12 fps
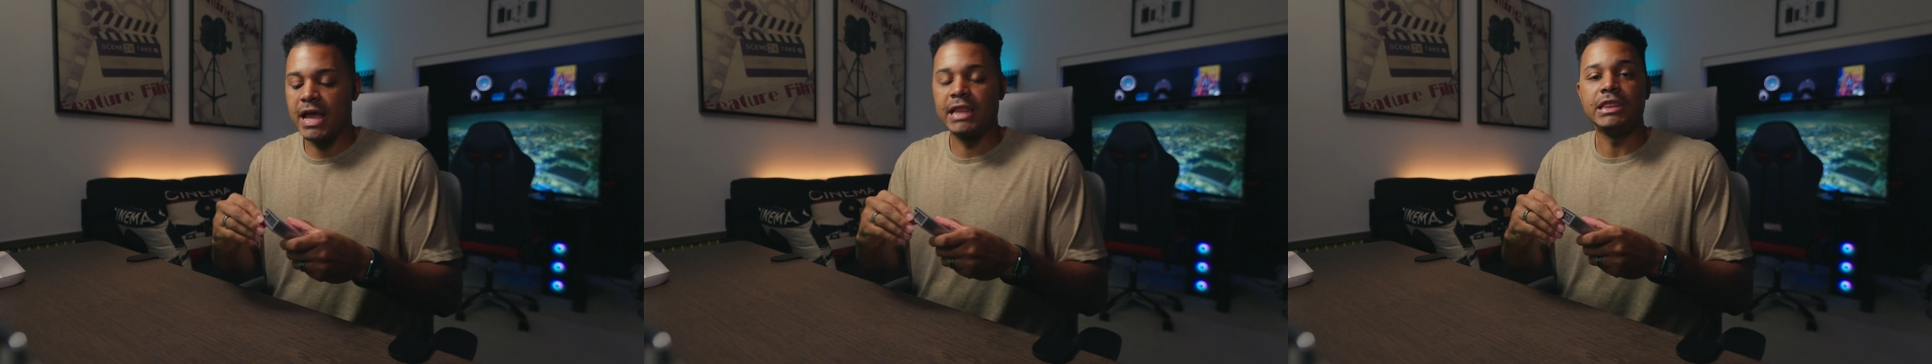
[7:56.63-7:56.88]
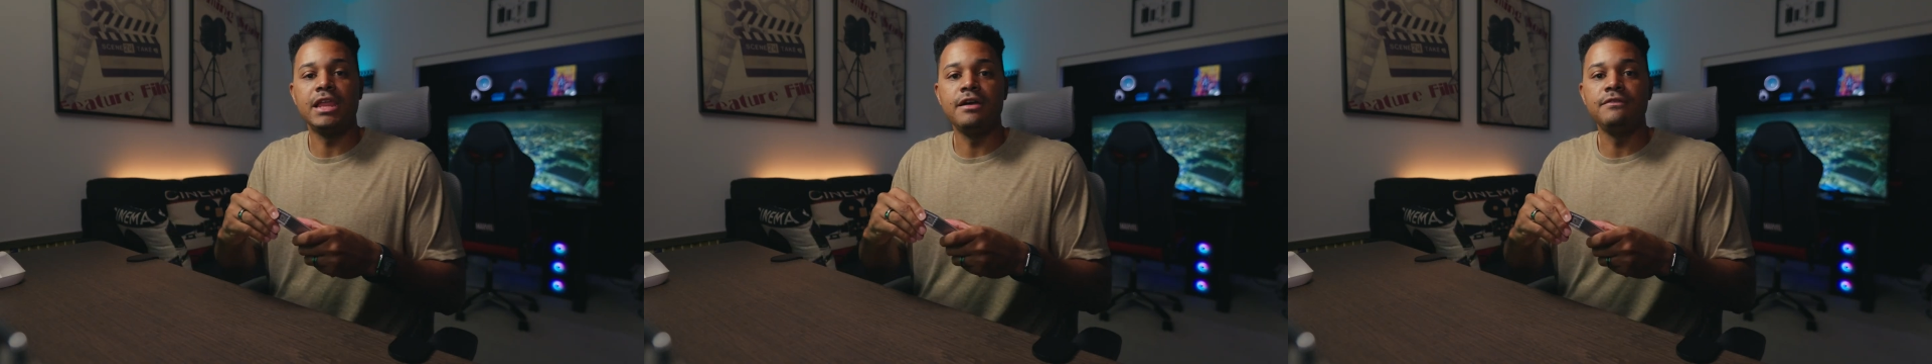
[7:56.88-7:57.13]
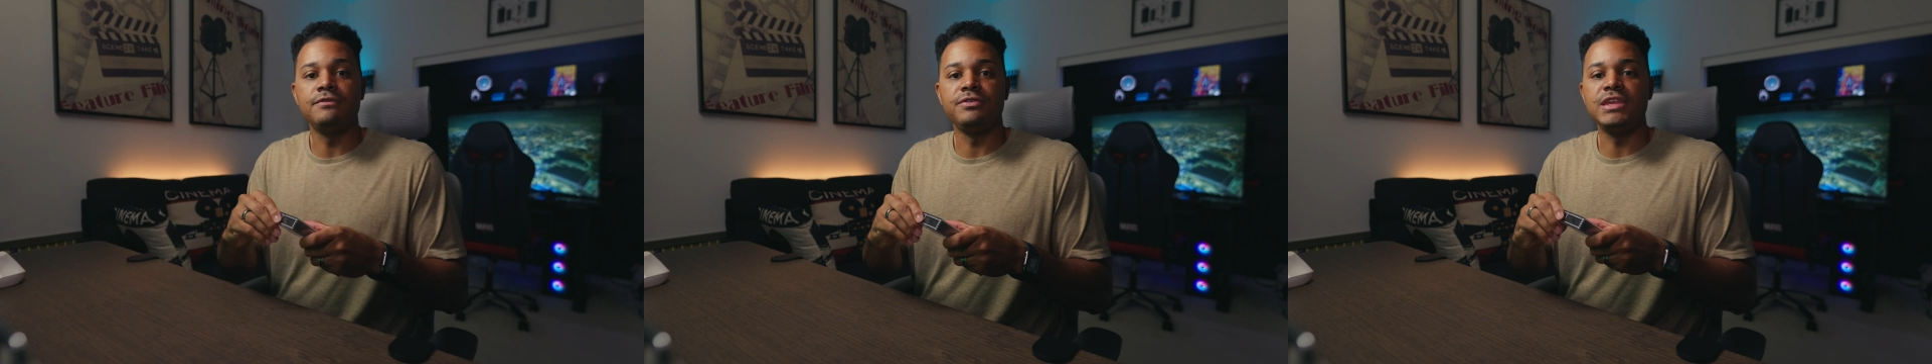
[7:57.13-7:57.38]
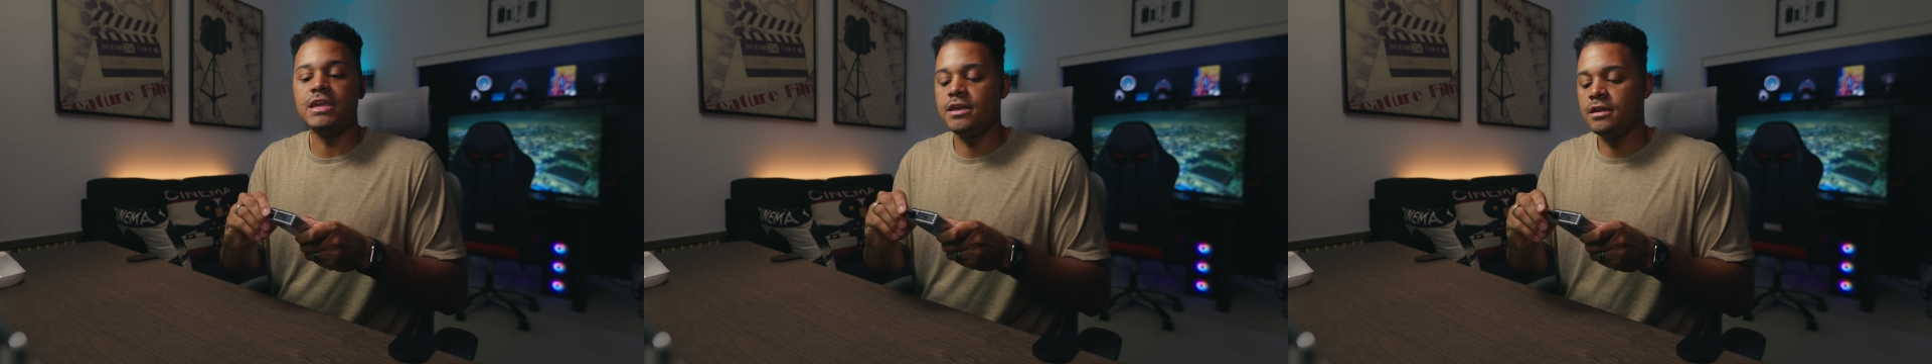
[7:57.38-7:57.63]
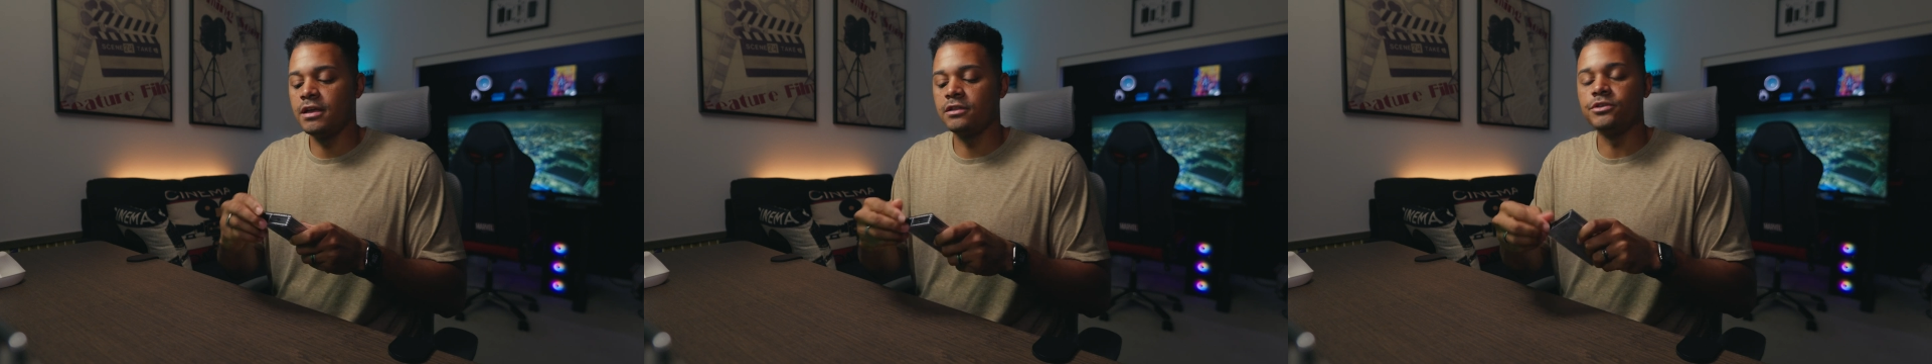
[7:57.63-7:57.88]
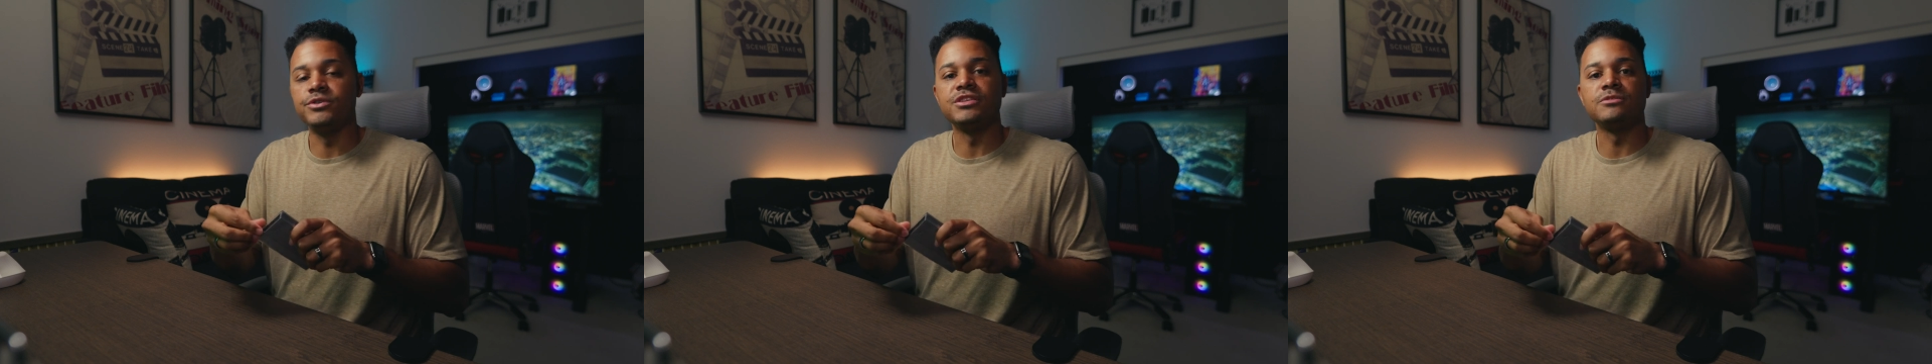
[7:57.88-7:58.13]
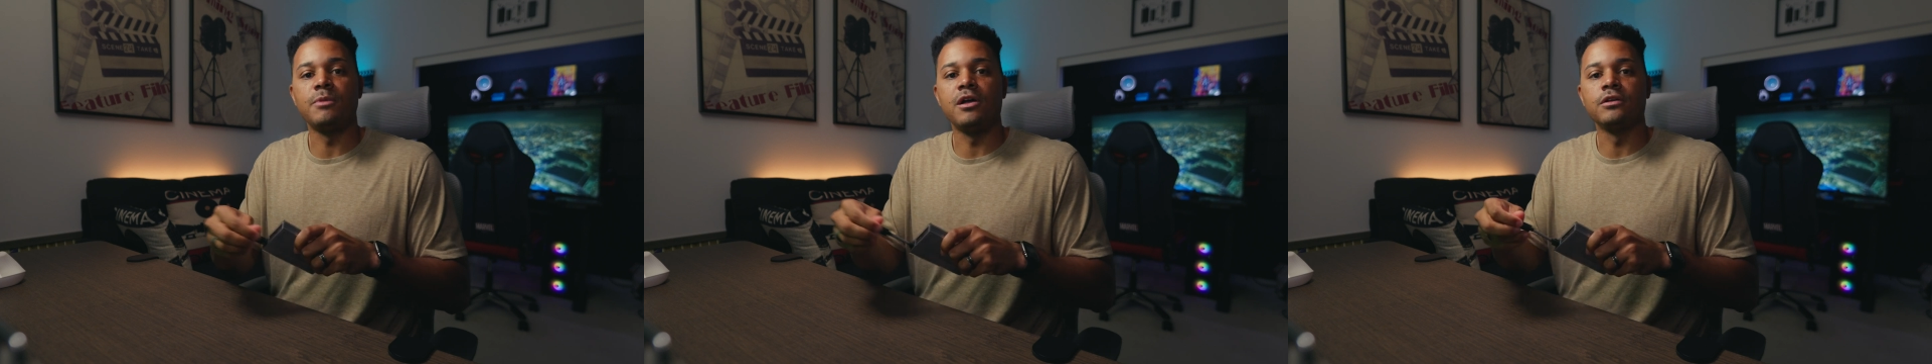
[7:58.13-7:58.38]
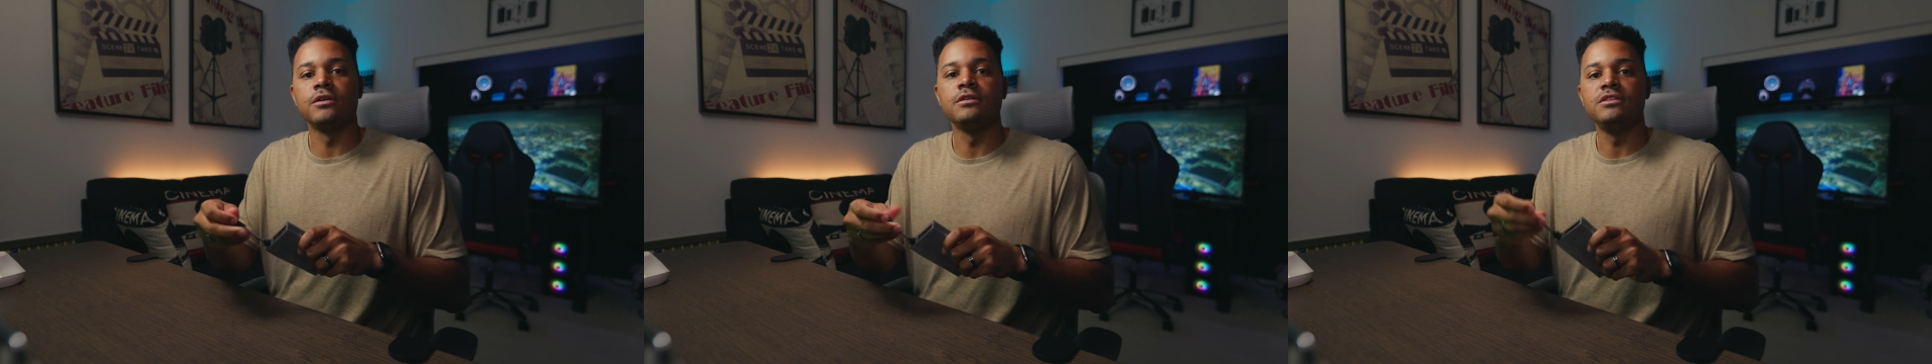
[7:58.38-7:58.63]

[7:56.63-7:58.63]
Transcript: I love the included smaller